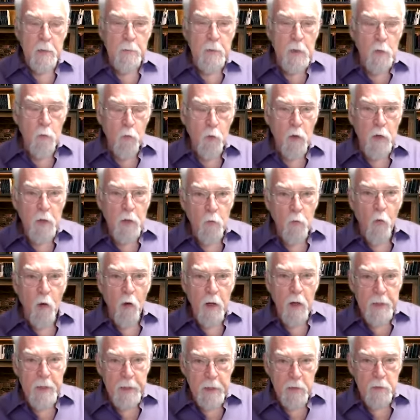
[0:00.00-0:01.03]
we were
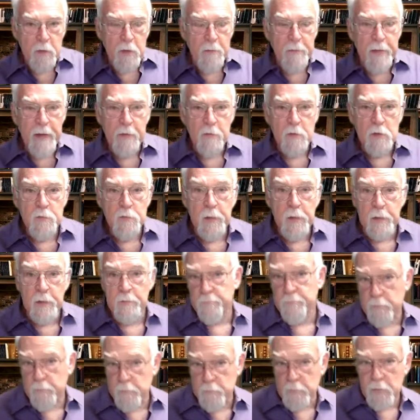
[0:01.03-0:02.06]
walking on a balance
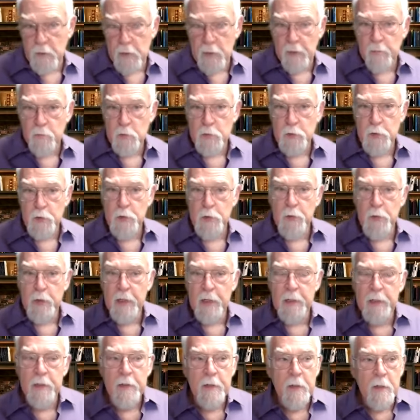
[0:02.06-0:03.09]
beam, and I was new
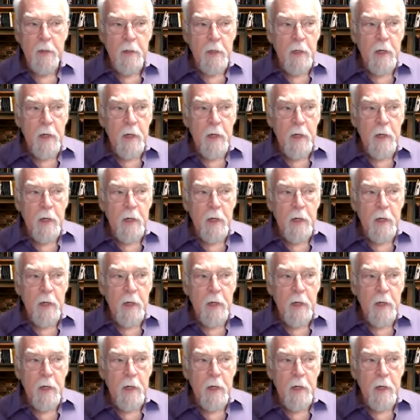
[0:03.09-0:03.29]
at it.